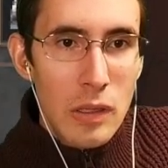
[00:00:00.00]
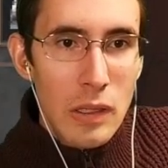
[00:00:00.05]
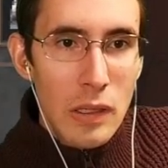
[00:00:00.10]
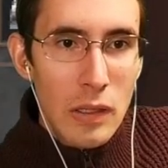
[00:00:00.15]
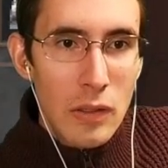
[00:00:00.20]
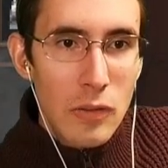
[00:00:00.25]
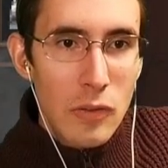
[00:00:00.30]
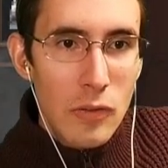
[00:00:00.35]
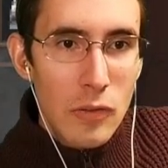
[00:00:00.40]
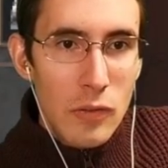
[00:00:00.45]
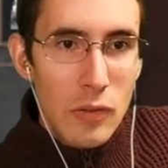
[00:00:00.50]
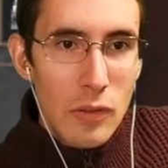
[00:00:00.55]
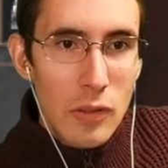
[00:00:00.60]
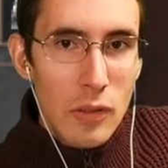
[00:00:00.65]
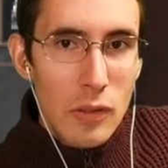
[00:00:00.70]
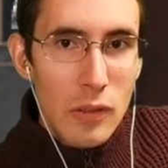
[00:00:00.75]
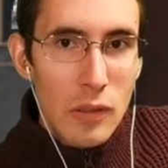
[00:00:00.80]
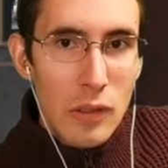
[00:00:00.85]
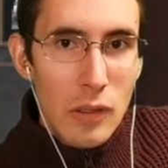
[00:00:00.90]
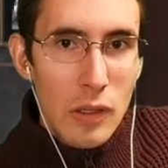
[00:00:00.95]
This
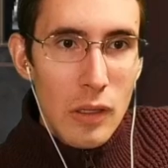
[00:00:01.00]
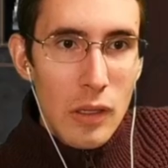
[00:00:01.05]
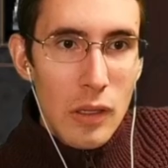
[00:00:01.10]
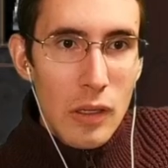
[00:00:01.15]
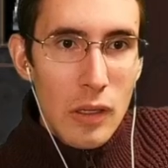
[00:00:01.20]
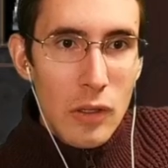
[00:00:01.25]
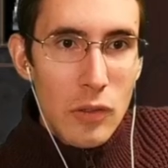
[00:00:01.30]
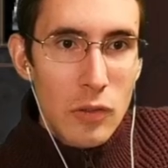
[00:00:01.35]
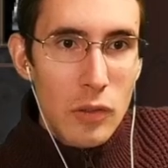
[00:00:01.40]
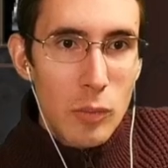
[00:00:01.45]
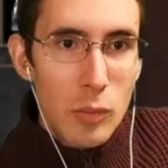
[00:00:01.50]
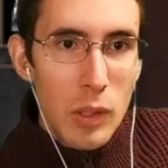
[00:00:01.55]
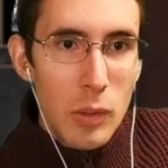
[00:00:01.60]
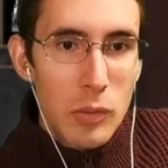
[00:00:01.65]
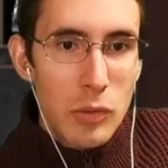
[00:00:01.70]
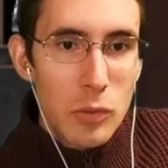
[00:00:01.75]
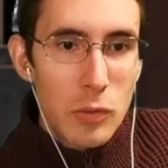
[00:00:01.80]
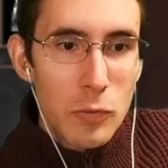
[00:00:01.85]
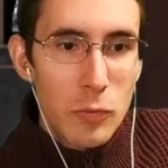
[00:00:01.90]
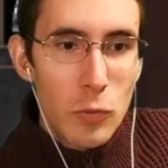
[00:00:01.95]
should
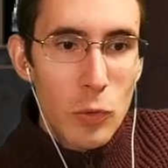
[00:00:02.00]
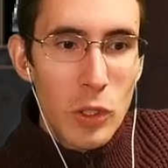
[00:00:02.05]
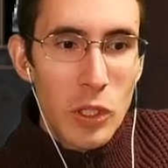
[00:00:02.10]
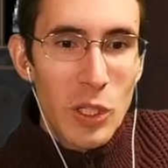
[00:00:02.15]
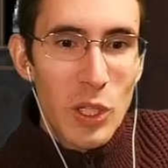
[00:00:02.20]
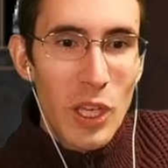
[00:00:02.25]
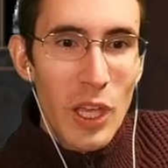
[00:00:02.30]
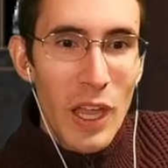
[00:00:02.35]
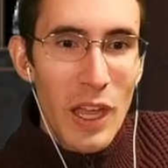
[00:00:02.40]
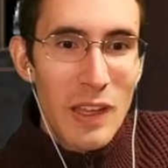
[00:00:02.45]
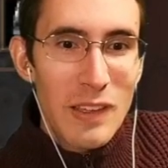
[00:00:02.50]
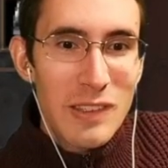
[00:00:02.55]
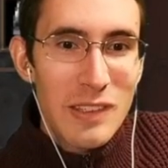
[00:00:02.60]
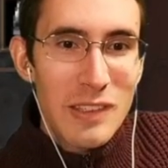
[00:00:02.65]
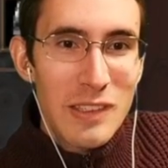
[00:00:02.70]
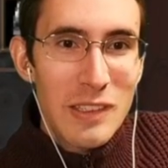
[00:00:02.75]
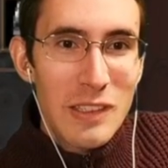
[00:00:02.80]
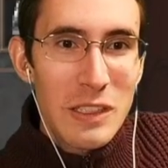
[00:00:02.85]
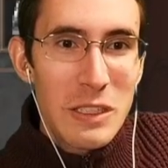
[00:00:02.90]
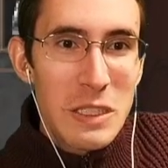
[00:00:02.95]
be able to afford.
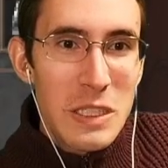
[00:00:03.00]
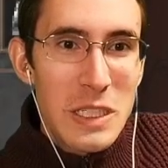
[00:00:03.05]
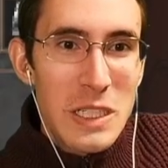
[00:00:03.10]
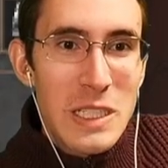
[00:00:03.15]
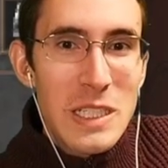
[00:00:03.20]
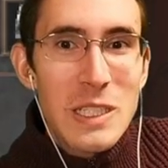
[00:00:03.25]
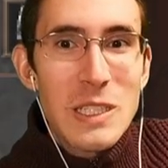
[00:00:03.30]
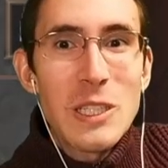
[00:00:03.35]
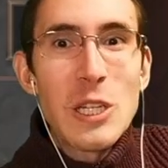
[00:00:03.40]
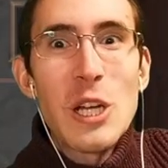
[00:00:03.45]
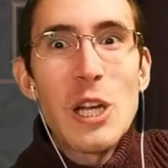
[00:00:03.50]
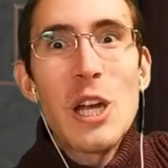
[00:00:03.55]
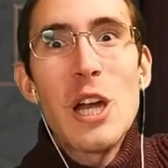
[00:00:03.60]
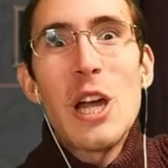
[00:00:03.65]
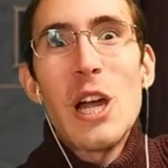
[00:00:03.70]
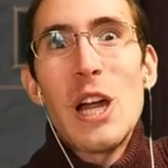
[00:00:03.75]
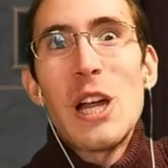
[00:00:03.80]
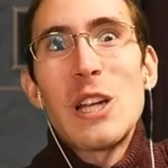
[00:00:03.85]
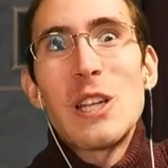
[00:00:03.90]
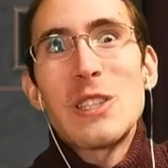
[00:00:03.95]
Yes,
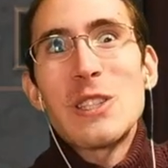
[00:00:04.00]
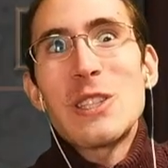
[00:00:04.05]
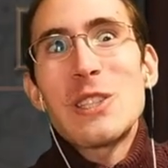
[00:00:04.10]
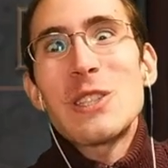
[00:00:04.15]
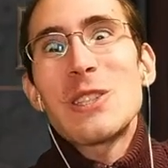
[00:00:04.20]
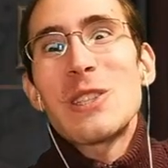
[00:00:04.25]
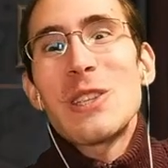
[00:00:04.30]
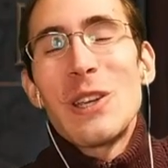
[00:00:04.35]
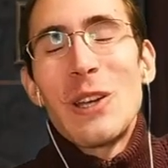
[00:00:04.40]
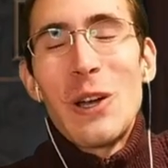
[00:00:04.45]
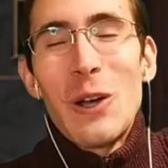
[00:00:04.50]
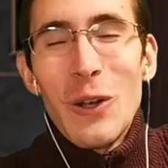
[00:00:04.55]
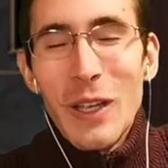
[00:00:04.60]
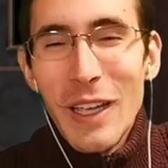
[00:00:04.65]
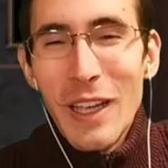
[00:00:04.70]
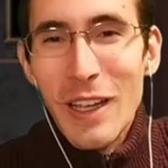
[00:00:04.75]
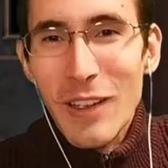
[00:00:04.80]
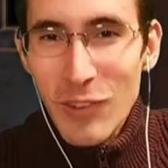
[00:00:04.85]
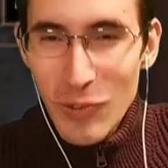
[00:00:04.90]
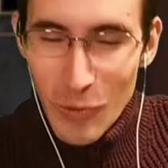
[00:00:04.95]
yes.
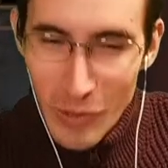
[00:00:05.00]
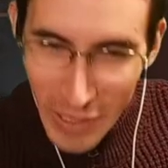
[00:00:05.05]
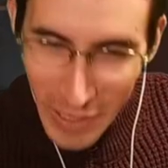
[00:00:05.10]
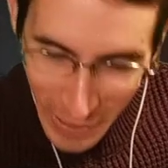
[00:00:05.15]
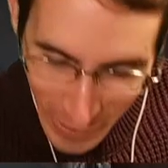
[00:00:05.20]
Okay, so